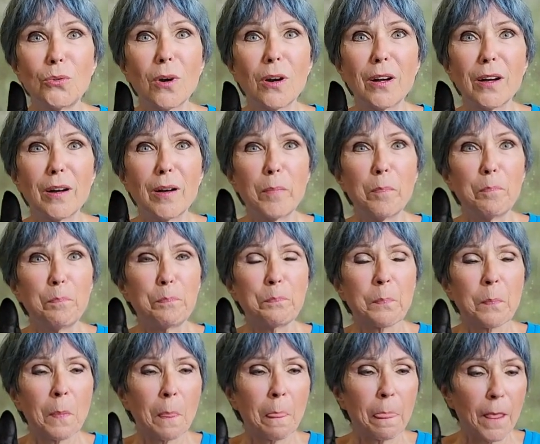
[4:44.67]
Um,
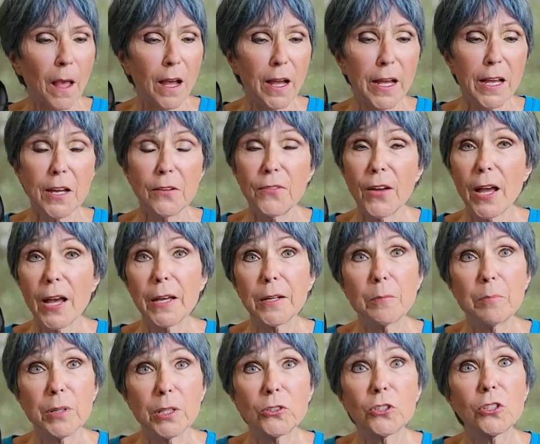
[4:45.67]
I have had a
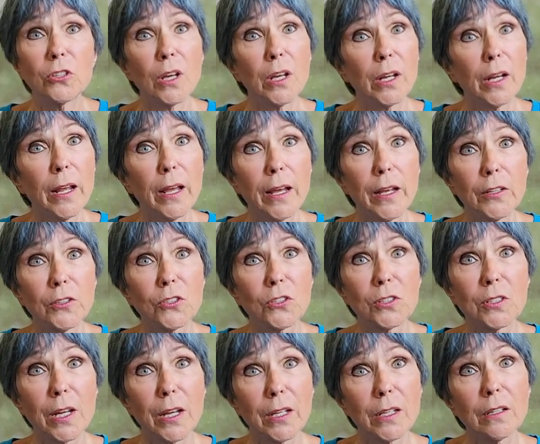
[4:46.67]
bitch that has
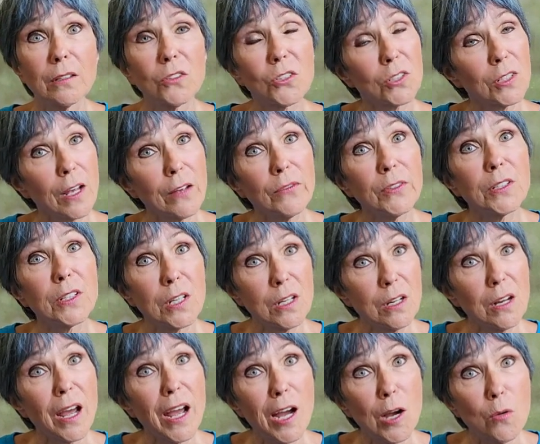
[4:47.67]
taken 17
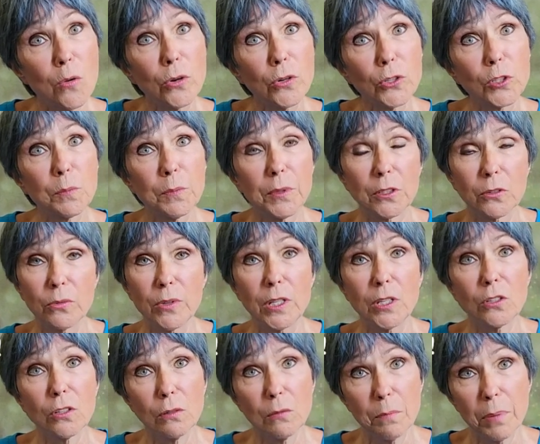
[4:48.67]
hours between
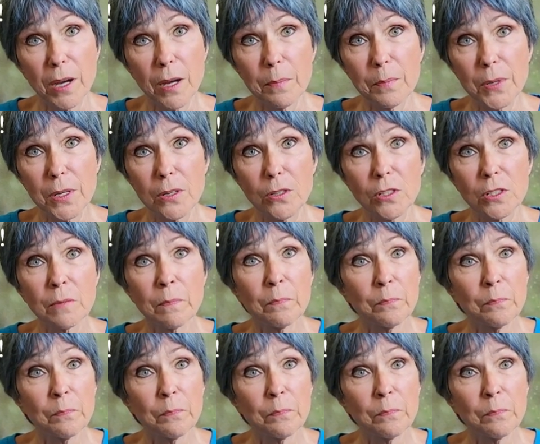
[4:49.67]
two puppies